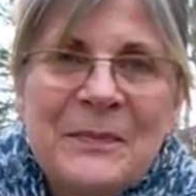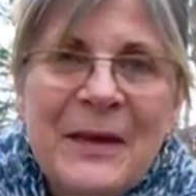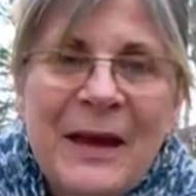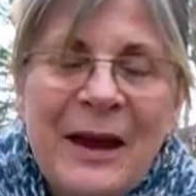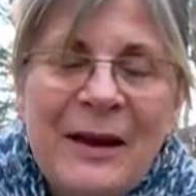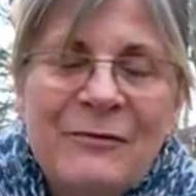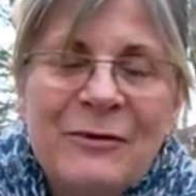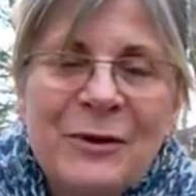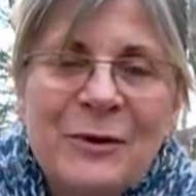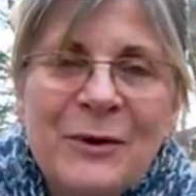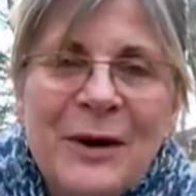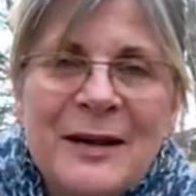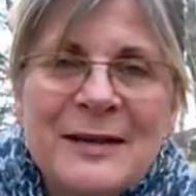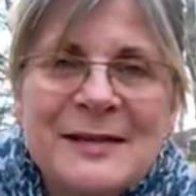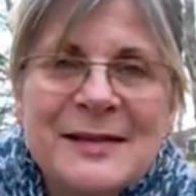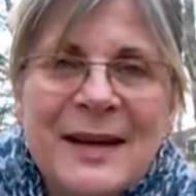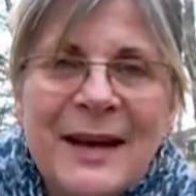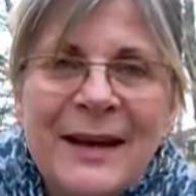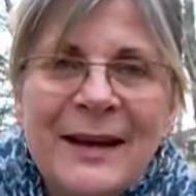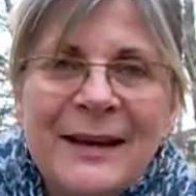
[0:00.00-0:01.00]
Have a great
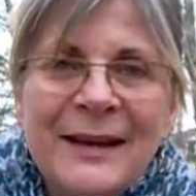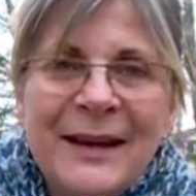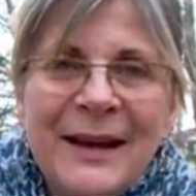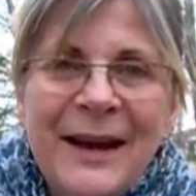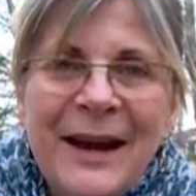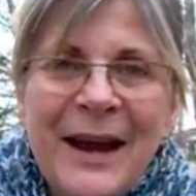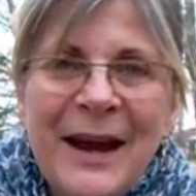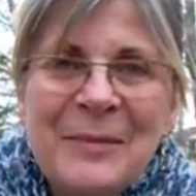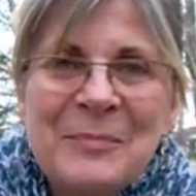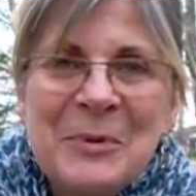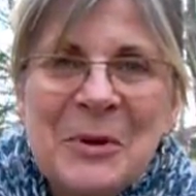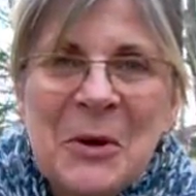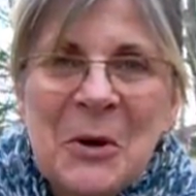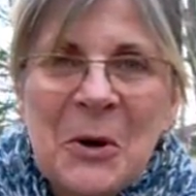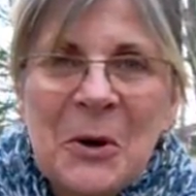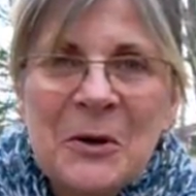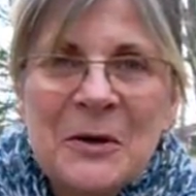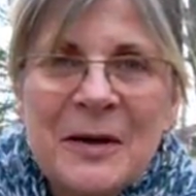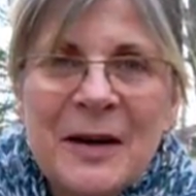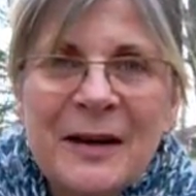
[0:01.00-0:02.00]
day. Happy
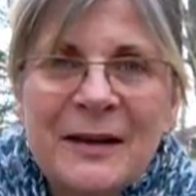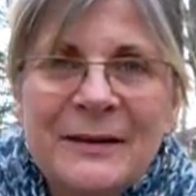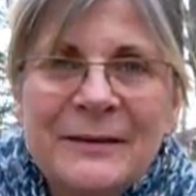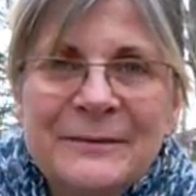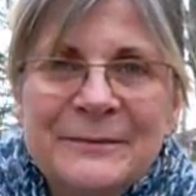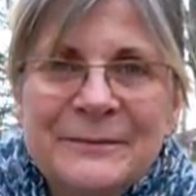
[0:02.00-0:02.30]
gardening.